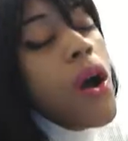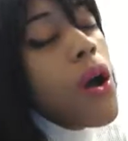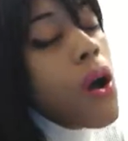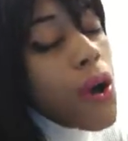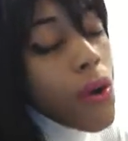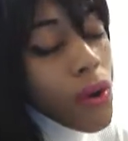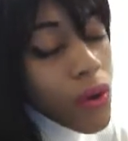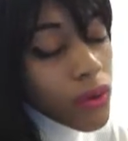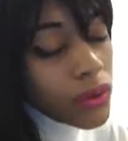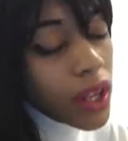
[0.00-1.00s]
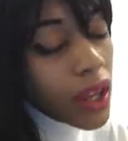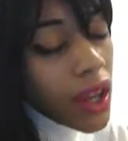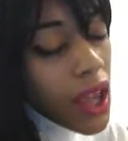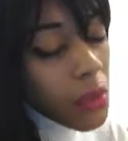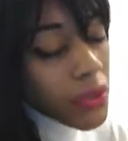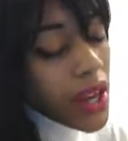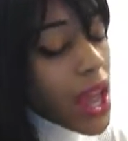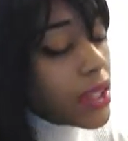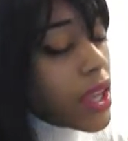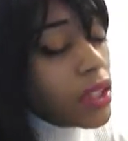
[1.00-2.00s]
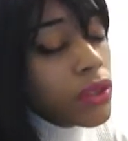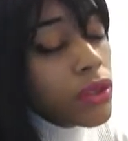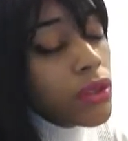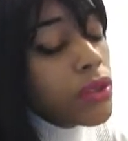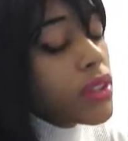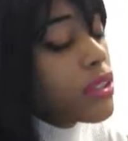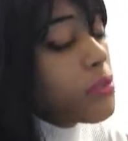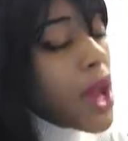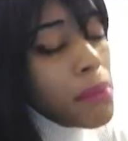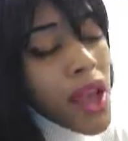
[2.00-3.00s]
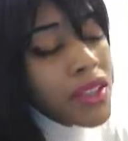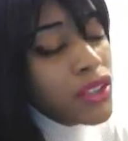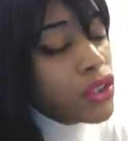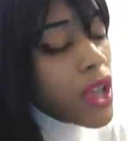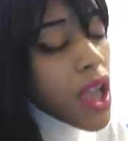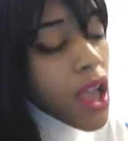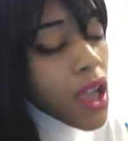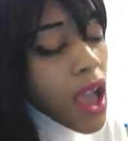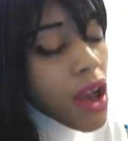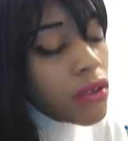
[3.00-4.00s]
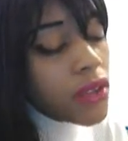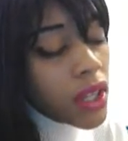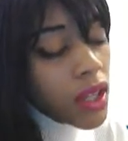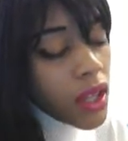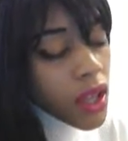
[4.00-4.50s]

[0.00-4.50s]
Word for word: own, but I can't do this by myself.